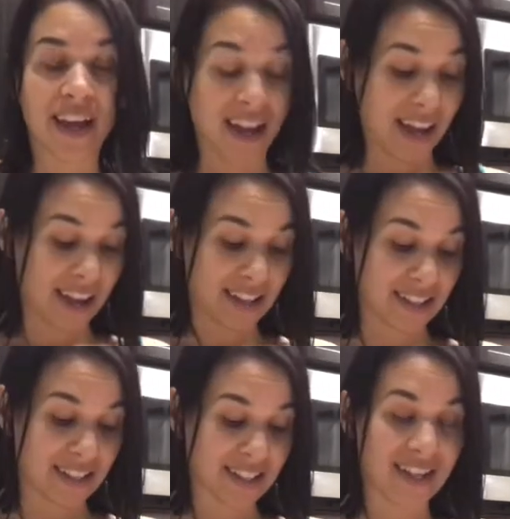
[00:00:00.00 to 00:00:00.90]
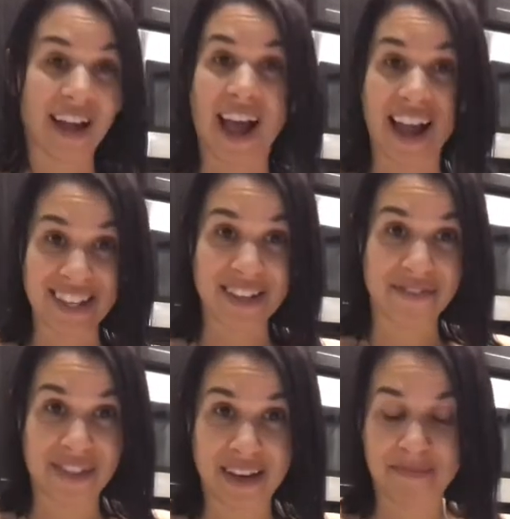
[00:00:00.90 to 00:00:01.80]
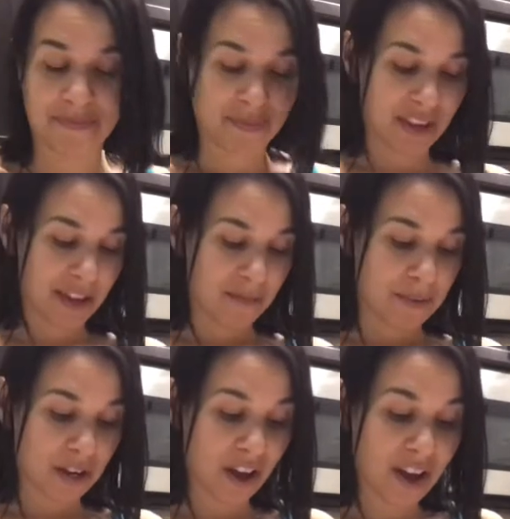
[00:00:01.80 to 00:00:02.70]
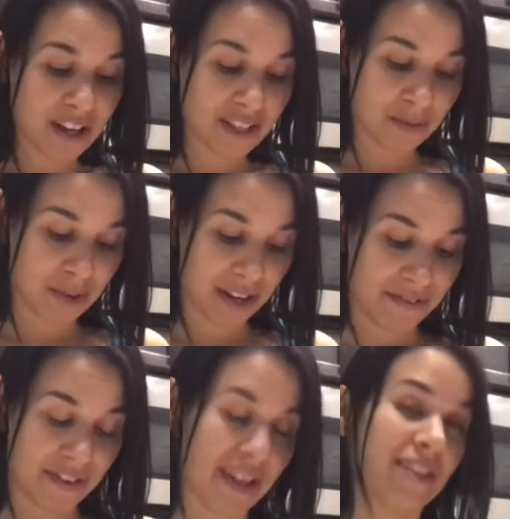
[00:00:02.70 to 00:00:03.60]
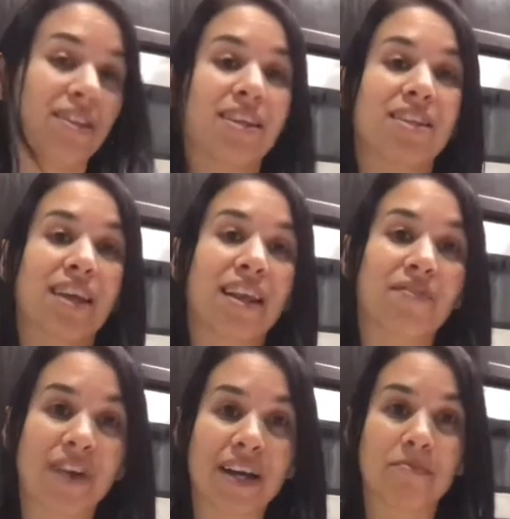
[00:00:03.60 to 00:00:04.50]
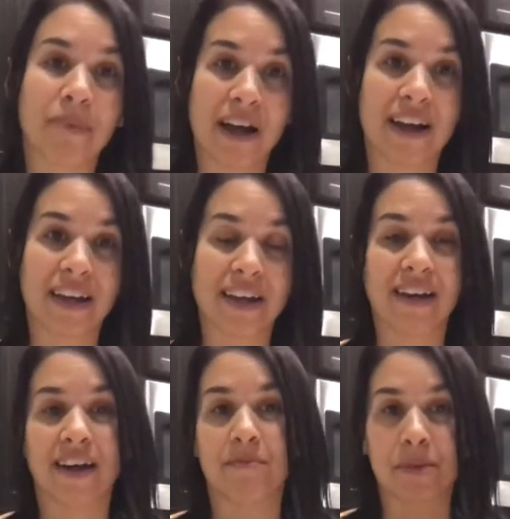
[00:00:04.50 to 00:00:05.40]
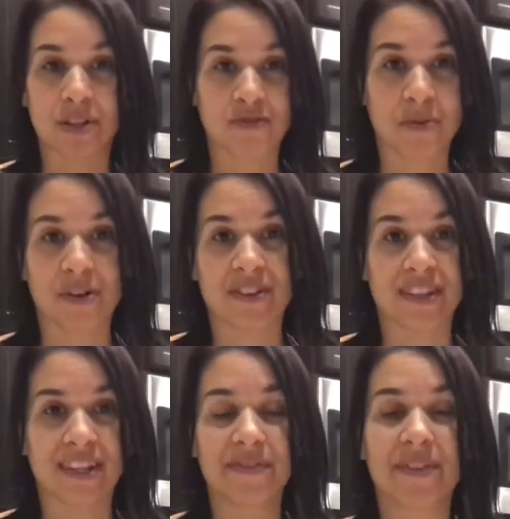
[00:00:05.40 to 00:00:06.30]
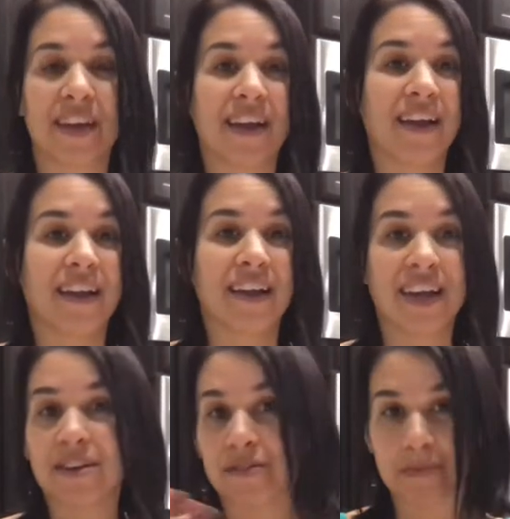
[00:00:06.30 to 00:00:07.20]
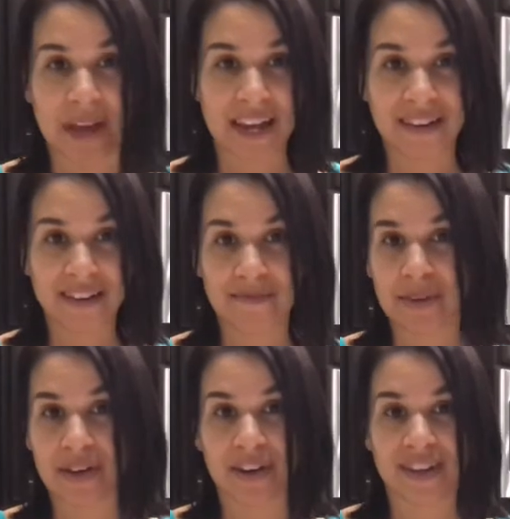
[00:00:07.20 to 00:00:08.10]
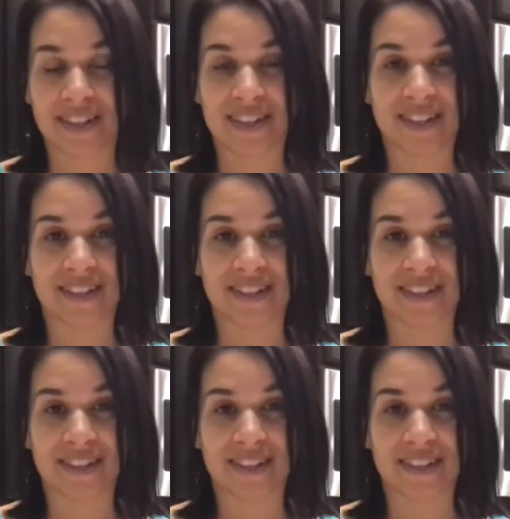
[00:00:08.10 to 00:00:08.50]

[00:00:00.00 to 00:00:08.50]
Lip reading: and I love them because what I find is that if I buy a bunch of parsley, it goes bad because